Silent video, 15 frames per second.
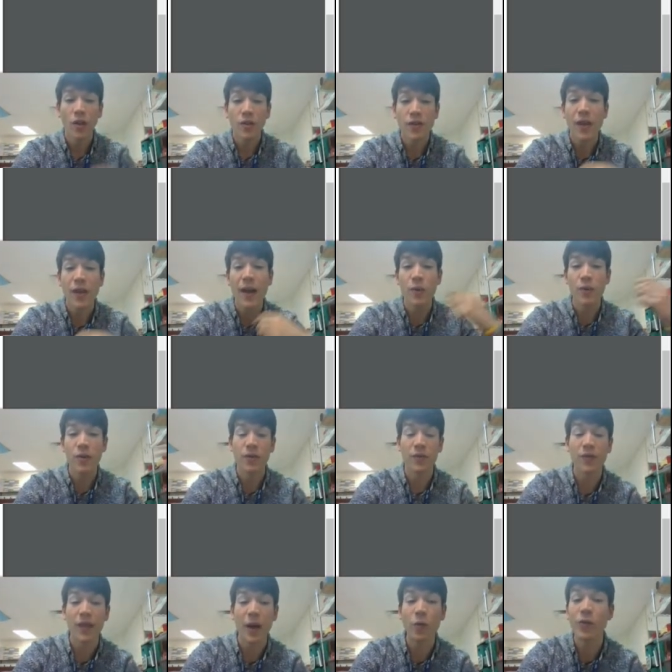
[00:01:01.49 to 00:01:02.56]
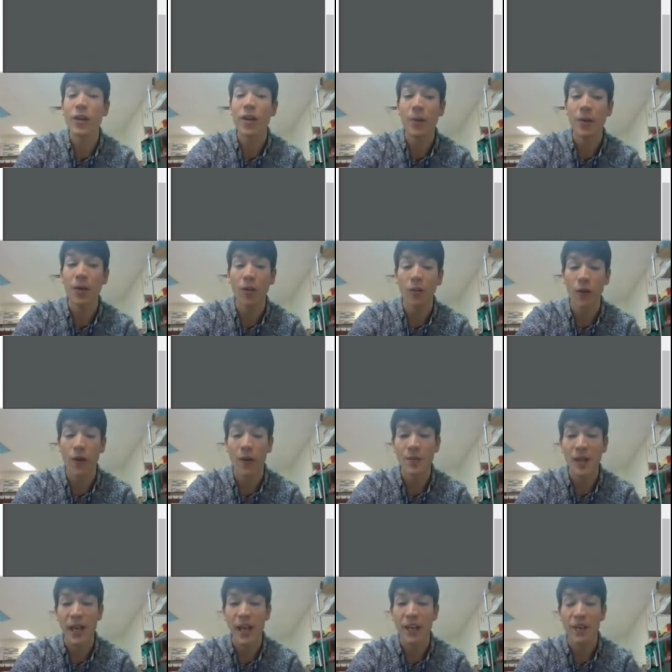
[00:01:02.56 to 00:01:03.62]
So that would get me all the way up
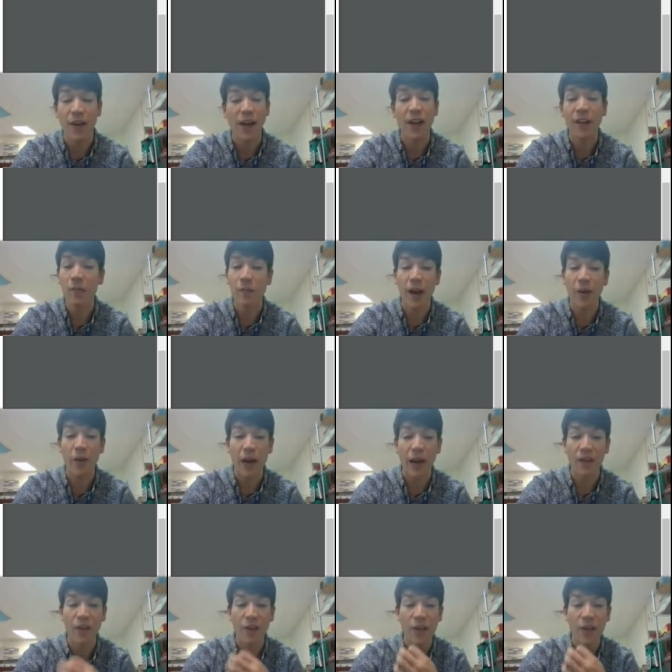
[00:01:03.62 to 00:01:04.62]
to 85, but I don't have